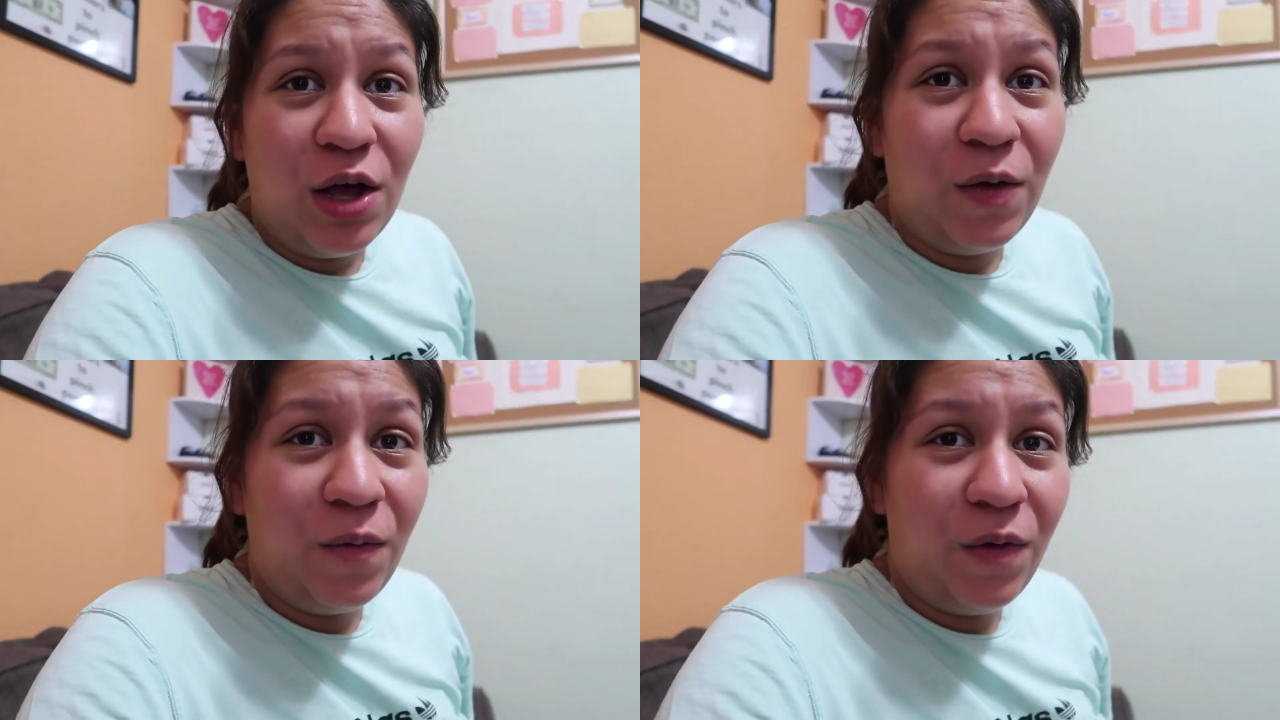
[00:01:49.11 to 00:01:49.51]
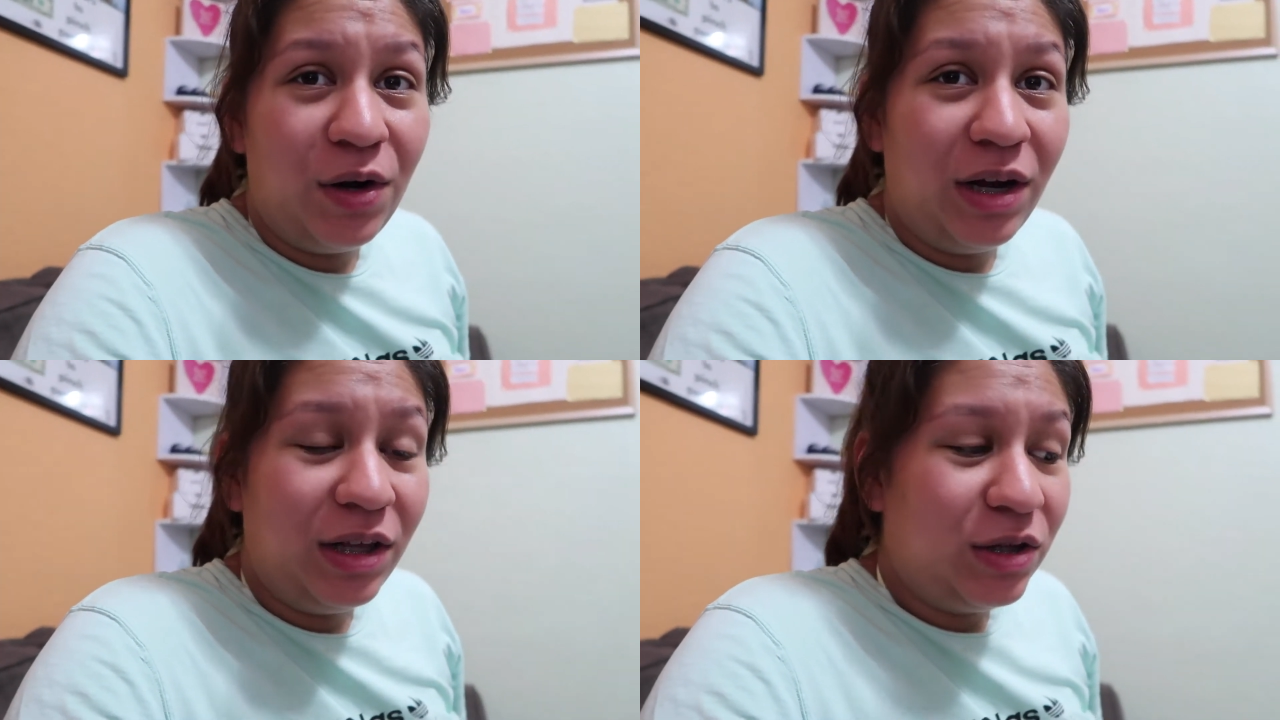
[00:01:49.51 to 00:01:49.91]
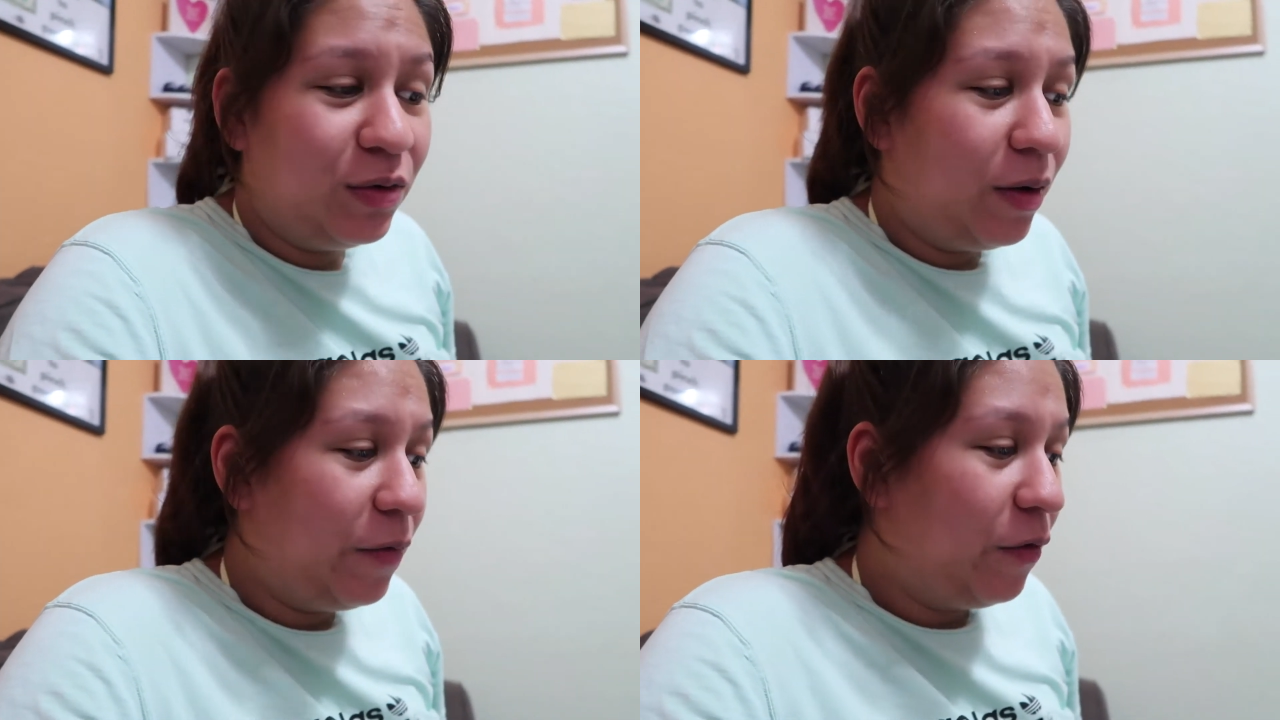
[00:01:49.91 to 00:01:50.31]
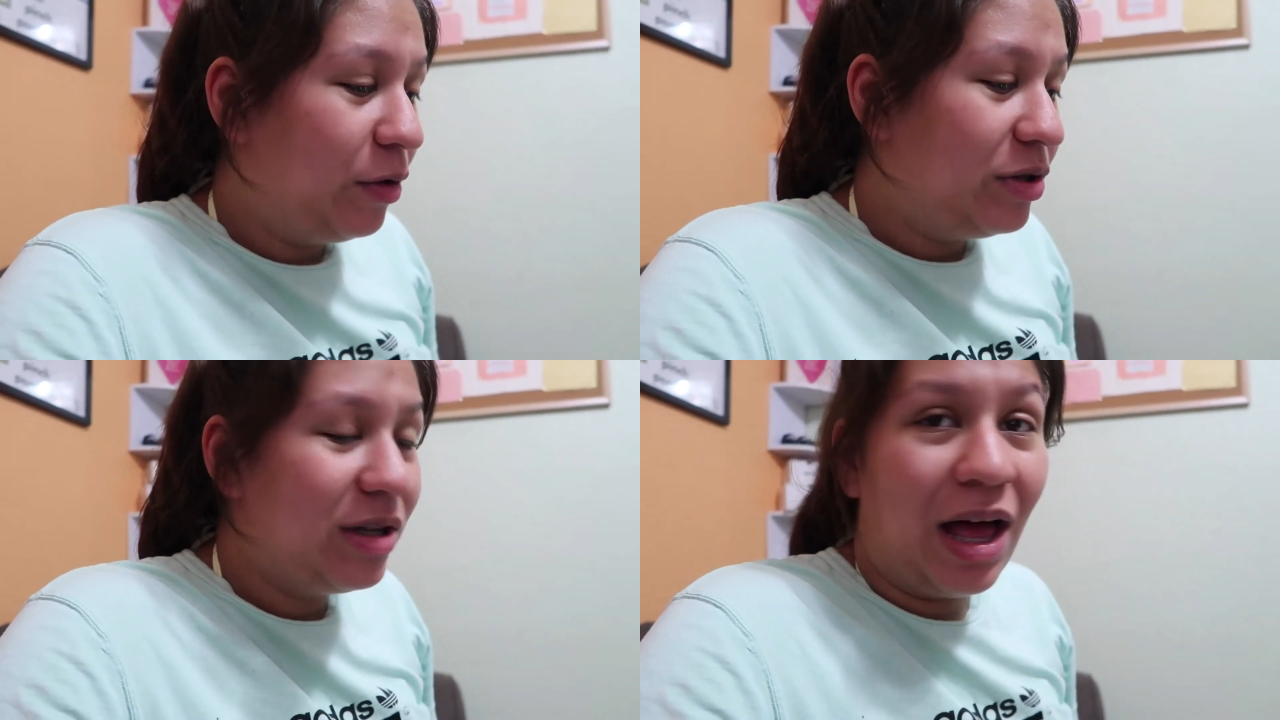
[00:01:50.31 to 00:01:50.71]
converting to a
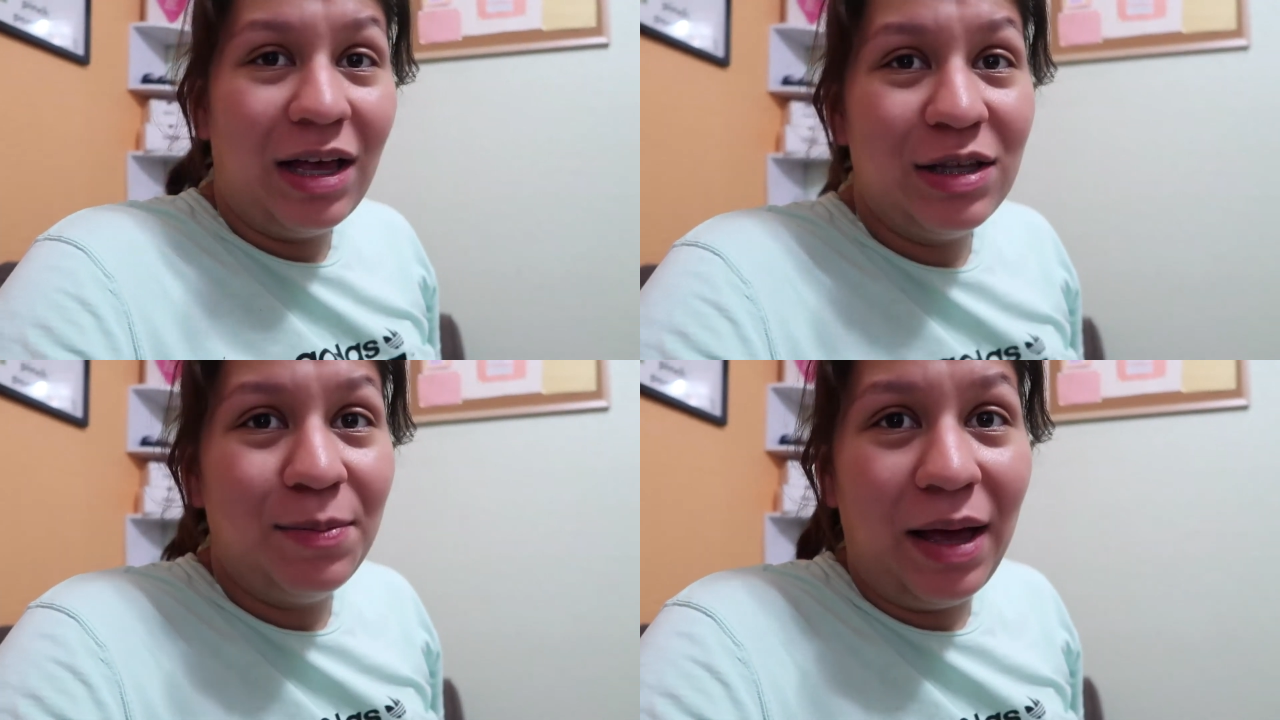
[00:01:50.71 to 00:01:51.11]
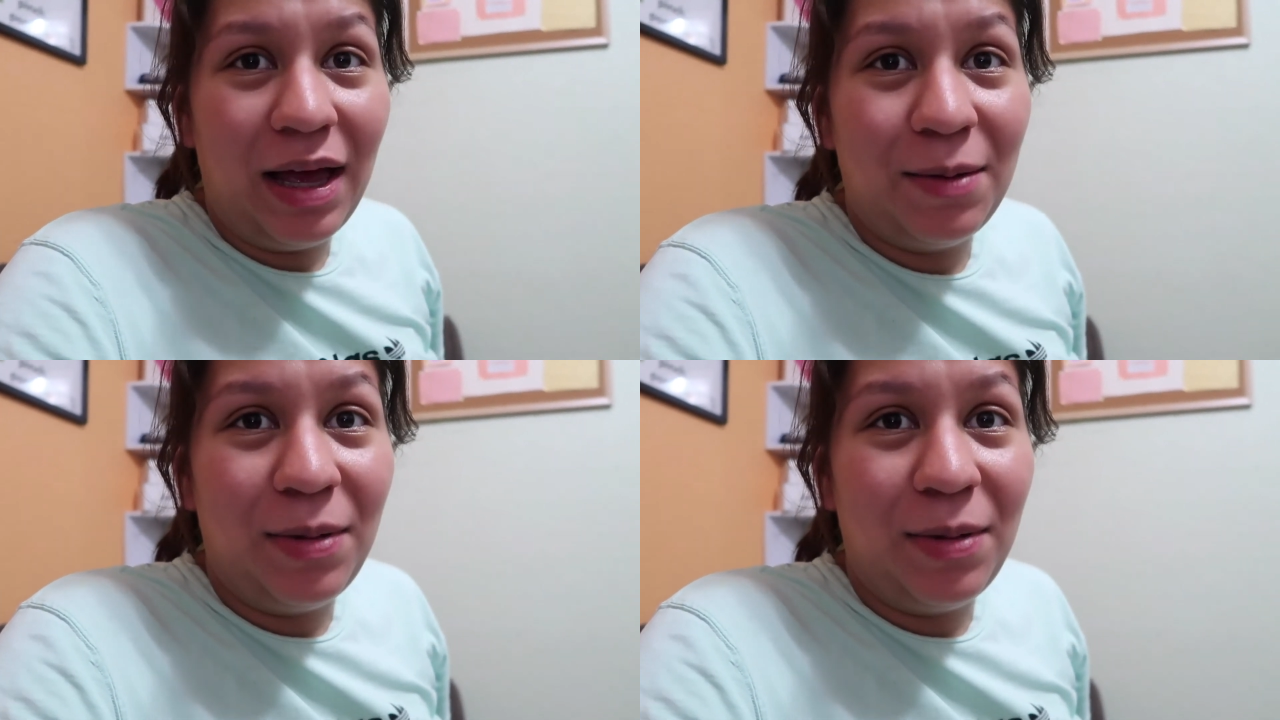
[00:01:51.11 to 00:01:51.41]
full-size bed,